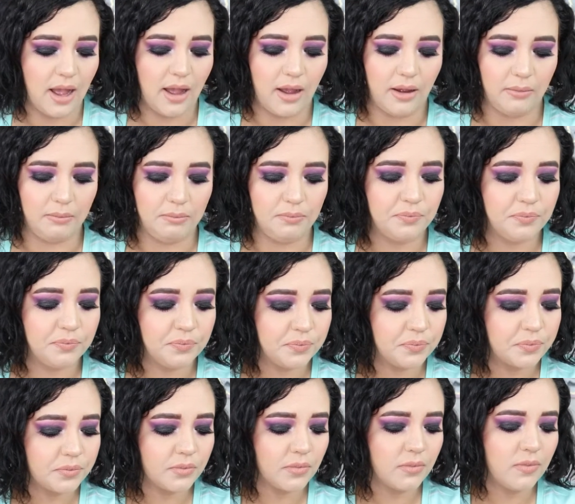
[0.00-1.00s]
um,
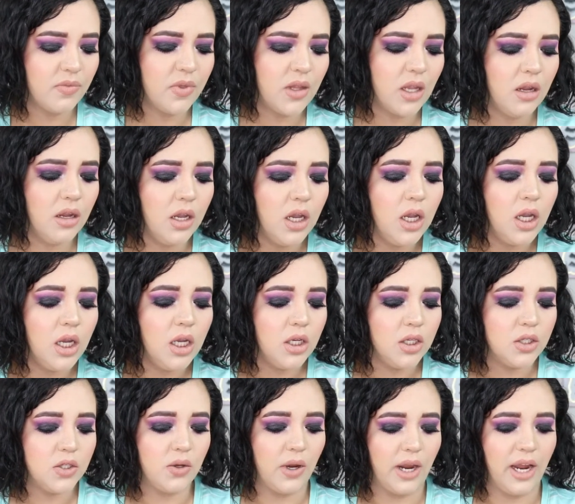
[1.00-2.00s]

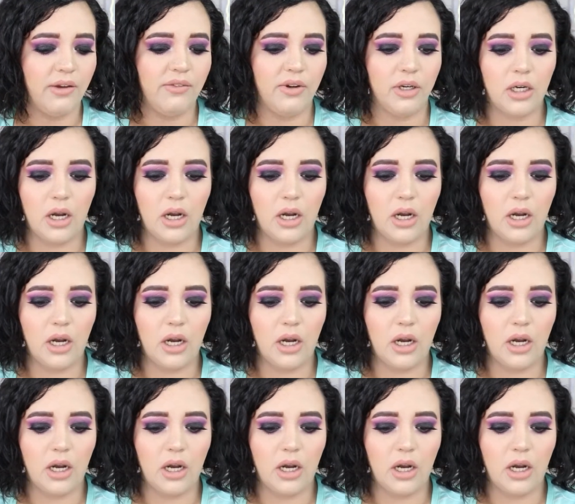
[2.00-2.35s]
so I have a